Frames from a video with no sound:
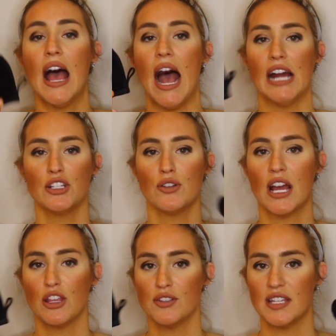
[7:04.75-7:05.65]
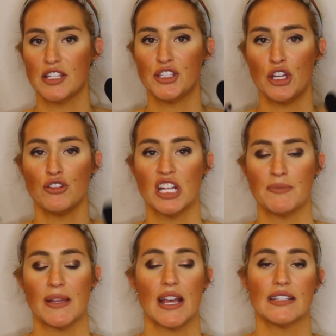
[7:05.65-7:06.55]
I do not use these two just
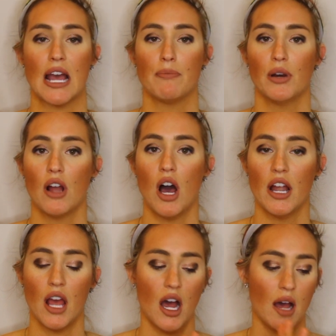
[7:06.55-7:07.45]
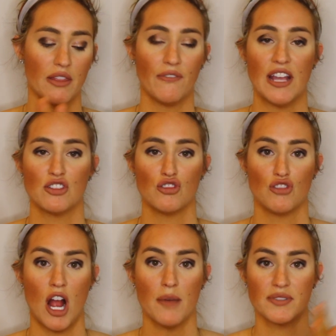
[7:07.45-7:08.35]
because I put on uh, the face
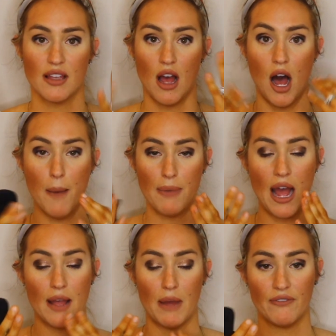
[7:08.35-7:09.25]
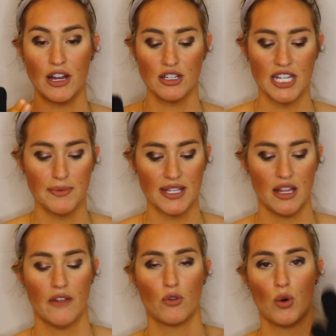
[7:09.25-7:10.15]
drops on um, by my fingertips and
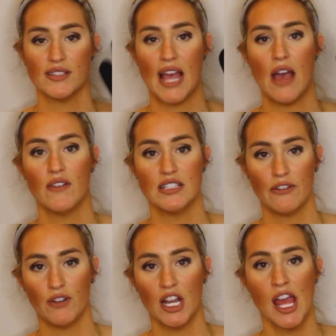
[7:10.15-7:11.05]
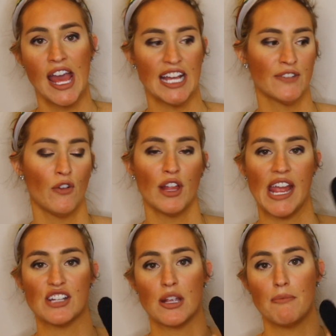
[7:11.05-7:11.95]
then of course I have a different
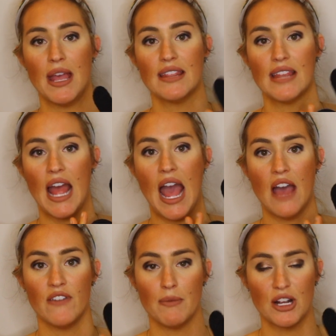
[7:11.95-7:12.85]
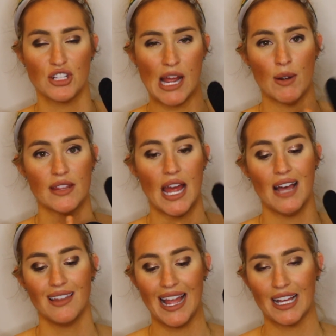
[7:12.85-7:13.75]
exfoliation mitt that I have in my shower that I
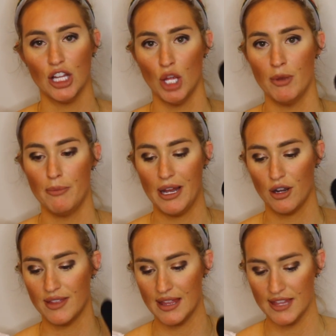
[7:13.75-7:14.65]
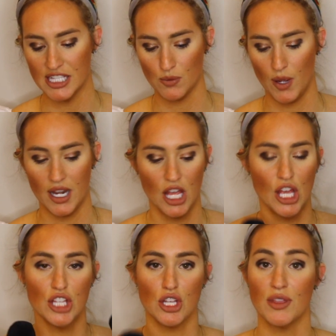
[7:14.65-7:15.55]
like a little bit better than this one.
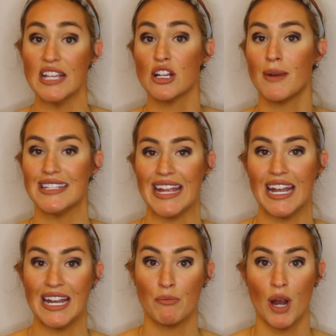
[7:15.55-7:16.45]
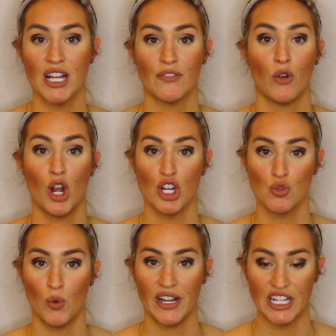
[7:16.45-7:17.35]
So these are my Tannin products for
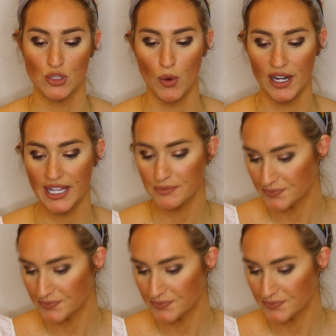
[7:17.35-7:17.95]
2020.